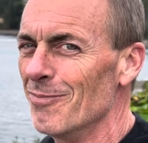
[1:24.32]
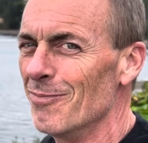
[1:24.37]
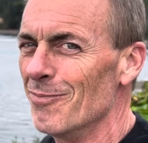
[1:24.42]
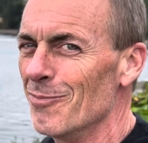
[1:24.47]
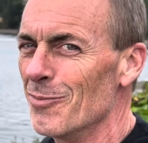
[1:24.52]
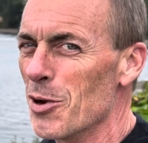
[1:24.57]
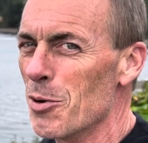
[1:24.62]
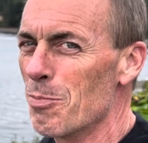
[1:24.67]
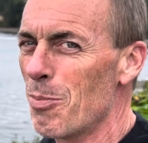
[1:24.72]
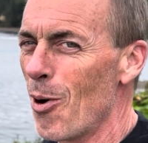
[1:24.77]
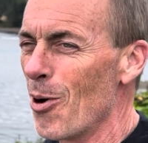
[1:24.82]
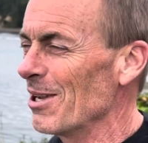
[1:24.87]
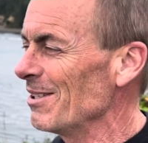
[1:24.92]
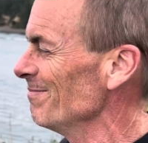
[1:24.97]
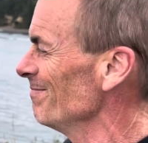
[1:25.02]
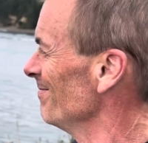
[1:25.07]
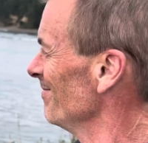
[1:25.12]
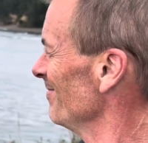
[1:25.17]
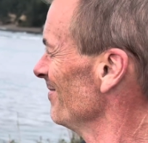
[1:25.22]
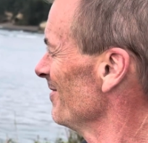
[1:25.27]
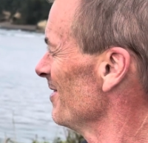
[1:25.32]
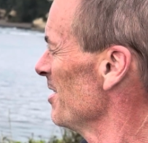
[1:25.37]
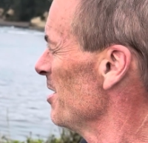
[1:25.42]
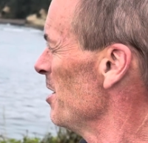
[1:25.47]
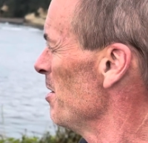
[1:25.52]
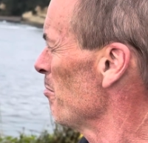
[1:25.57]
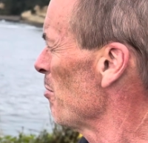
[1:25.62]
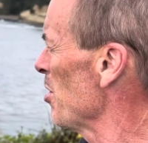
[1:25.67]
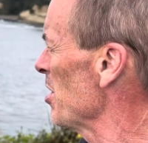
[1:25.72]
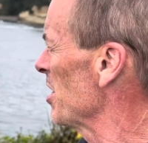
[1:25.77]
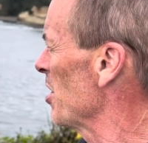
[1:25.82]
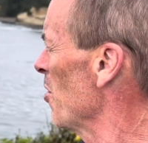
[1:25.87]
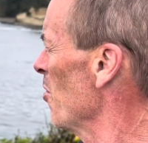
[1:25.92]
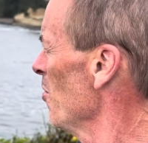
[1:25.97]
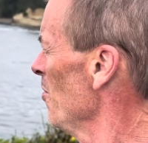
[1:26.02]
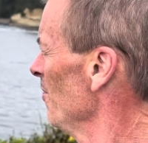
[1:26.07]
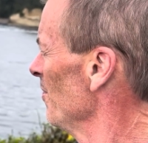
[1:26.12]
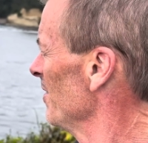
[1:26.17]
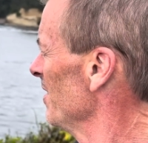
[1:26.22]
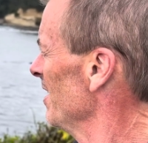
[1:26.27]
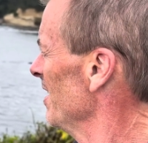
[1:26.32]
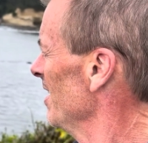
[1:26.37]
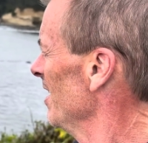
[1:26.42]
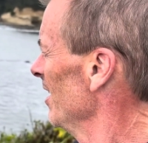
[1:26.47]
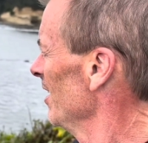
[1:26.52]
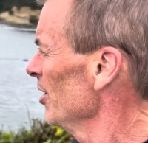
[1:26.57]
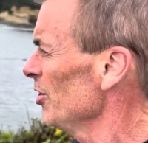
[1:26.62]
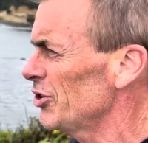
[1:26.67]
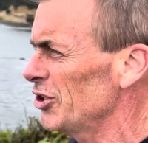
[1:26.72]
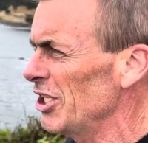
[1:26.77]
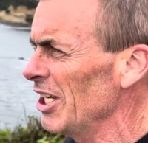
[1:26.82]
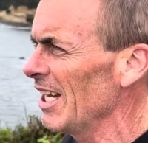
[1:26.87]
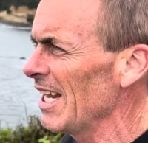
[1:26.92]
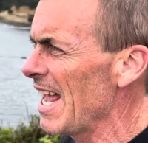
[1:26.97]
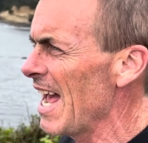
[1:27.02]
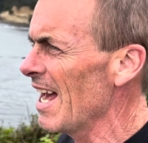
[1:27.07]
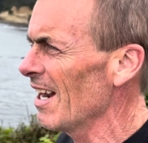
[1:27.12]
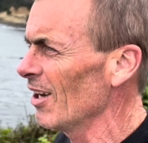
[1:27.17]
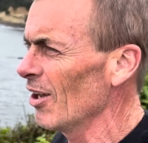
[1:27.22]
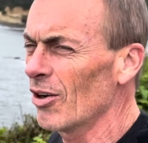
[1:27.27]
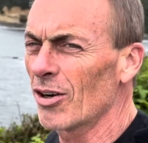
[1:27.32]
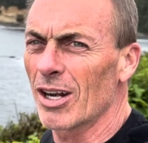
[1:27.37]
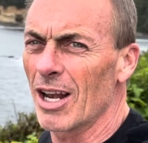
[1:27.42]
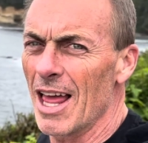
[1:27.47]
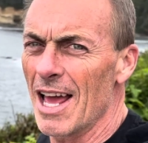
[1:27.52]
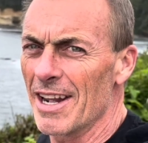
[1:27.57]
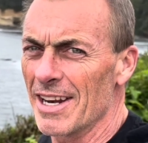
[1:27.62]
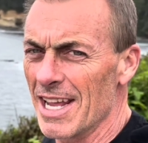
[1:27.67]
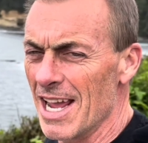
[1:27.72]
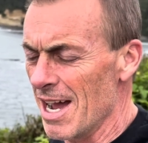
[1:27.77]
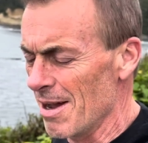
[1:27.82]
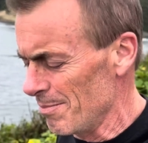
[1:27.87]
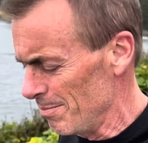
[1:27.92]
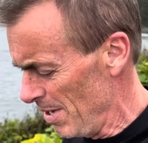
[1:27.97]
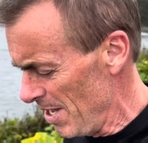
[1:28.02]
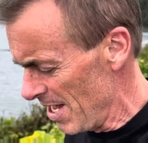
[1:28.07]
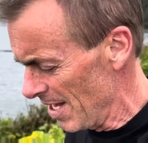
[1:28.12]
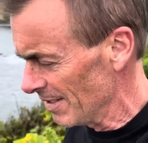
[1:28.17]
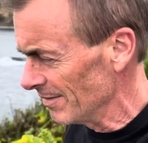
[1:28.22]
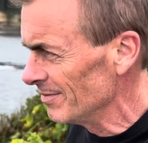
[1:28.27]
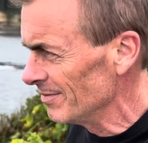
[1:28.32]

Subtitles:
viewpoint. Pretty cool. A little chilly out, a little cloudy out, but